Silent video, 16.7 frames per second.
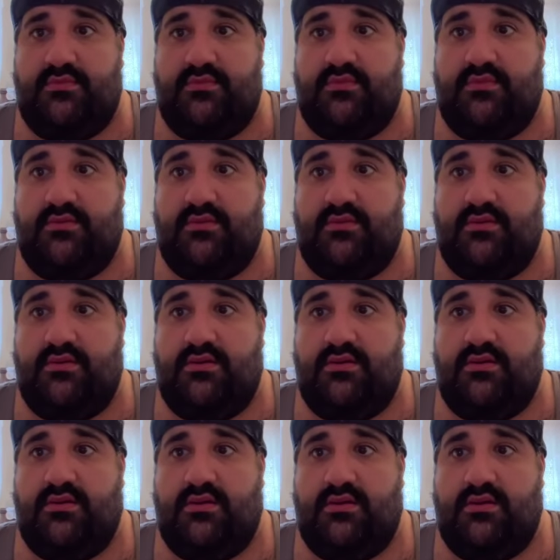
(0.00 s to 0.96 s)

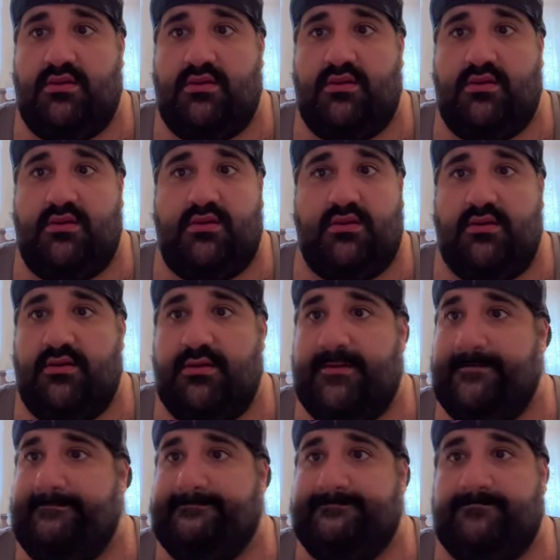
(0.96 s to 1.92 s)

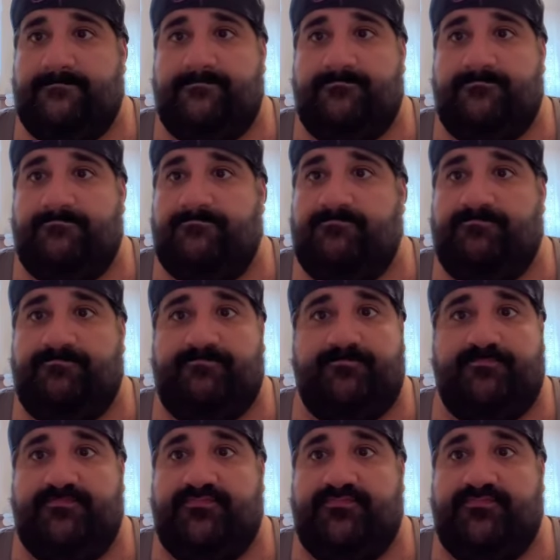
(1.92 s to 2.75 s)
No one is speaking in this clip.